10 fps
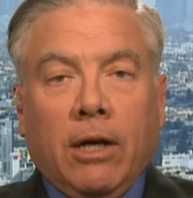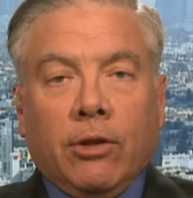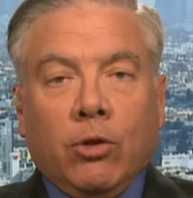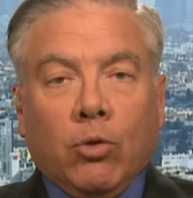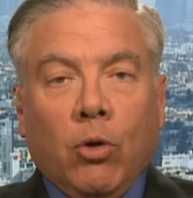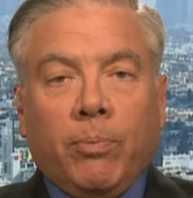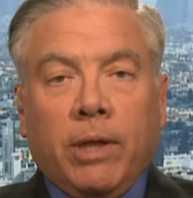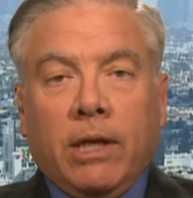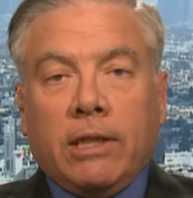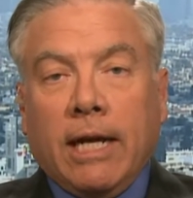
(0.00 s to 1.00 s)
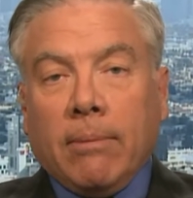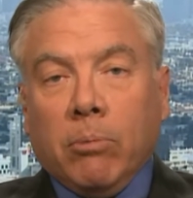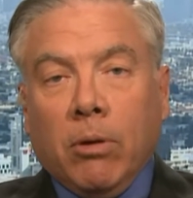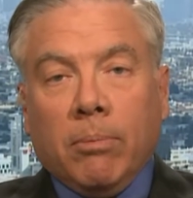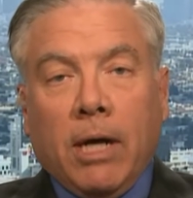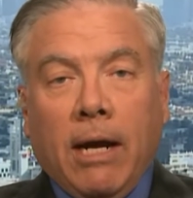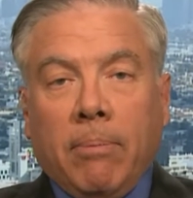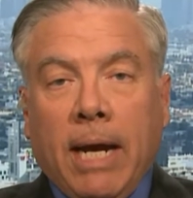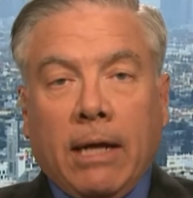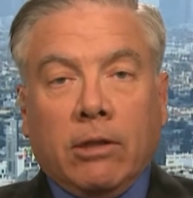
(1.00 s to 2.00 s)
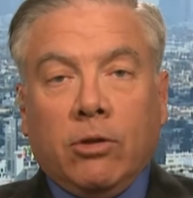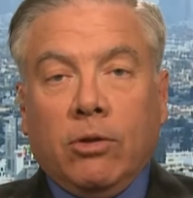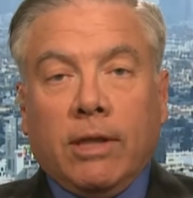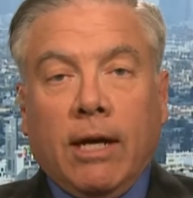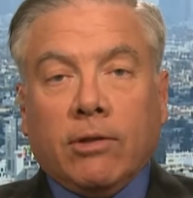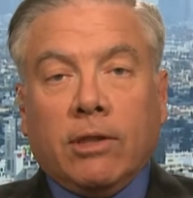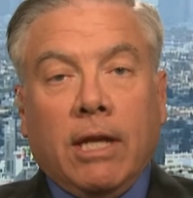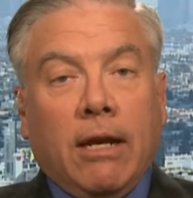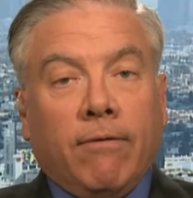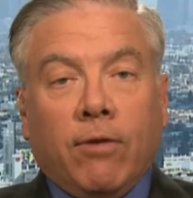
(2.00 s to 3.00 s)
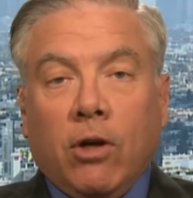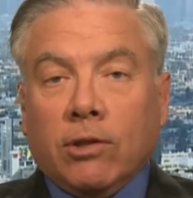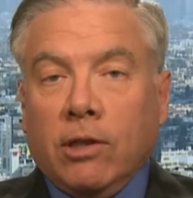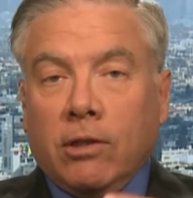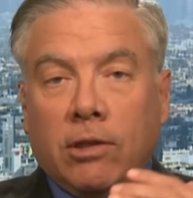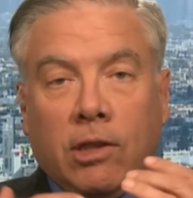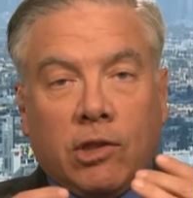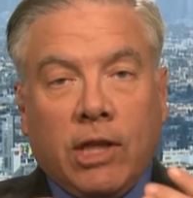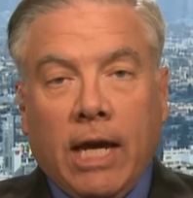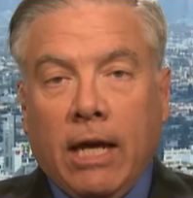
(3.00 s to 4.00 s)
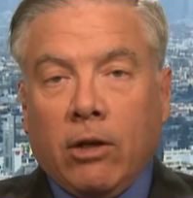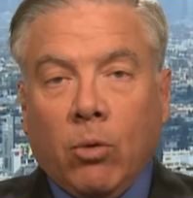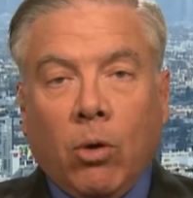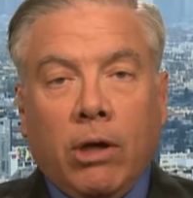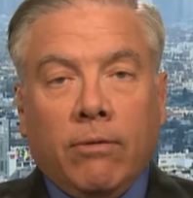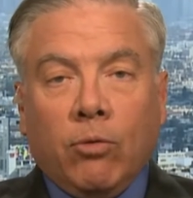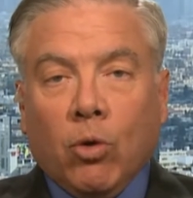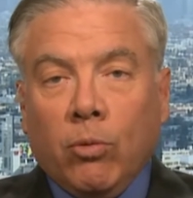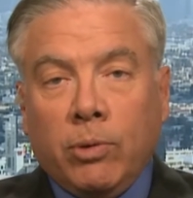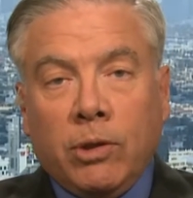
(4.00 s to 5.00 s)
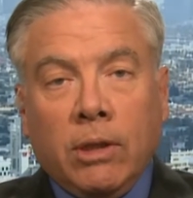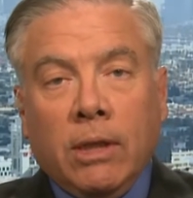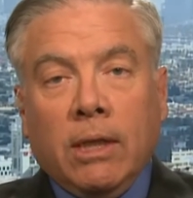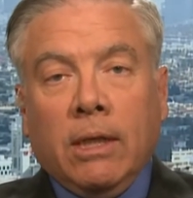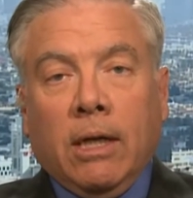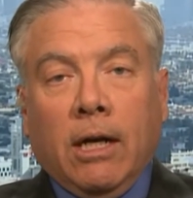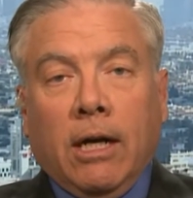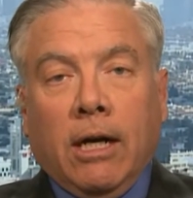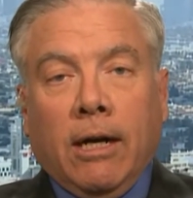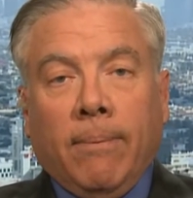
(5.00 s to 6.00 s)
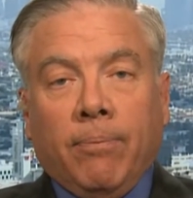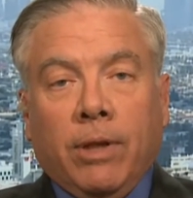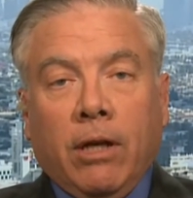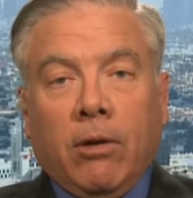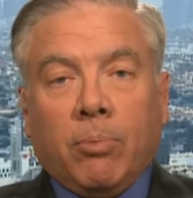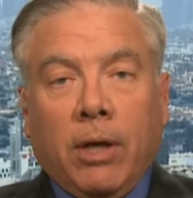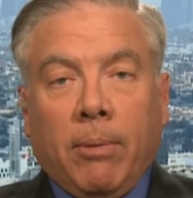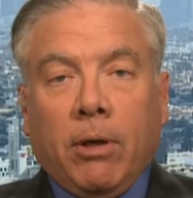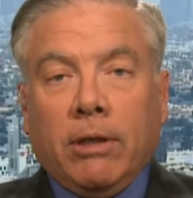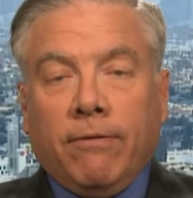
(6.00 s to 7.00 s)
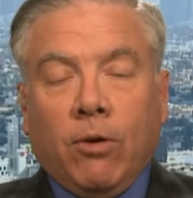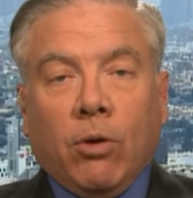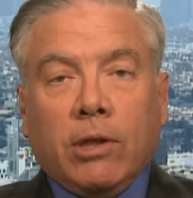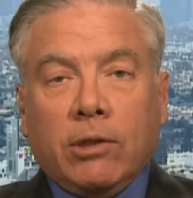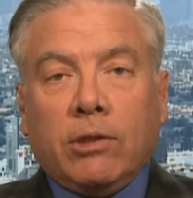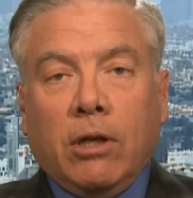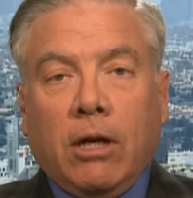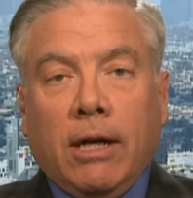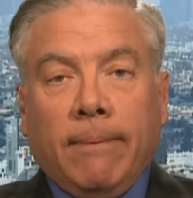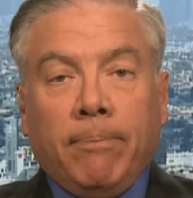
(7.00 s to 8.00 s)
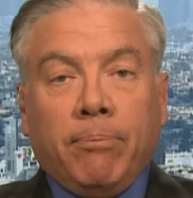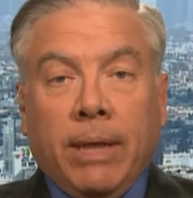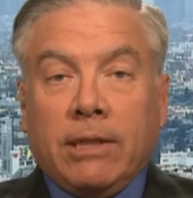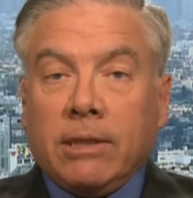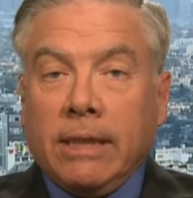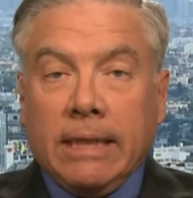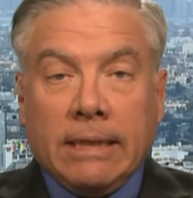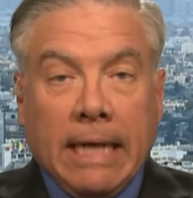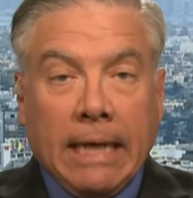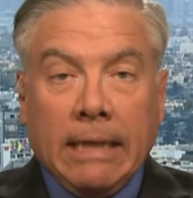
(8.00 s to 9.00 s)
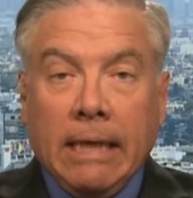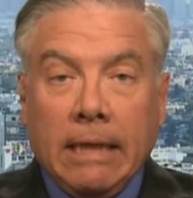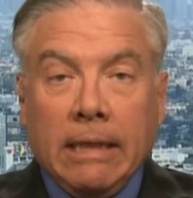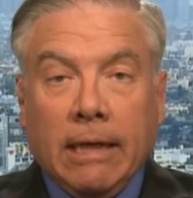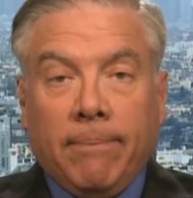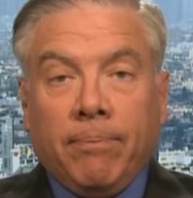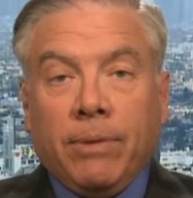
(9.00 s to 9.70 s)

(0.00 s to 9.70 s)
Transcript: the group that attacked Mumbai back in 2008, falls into this category of groups that are primarily focused on basically attacking India.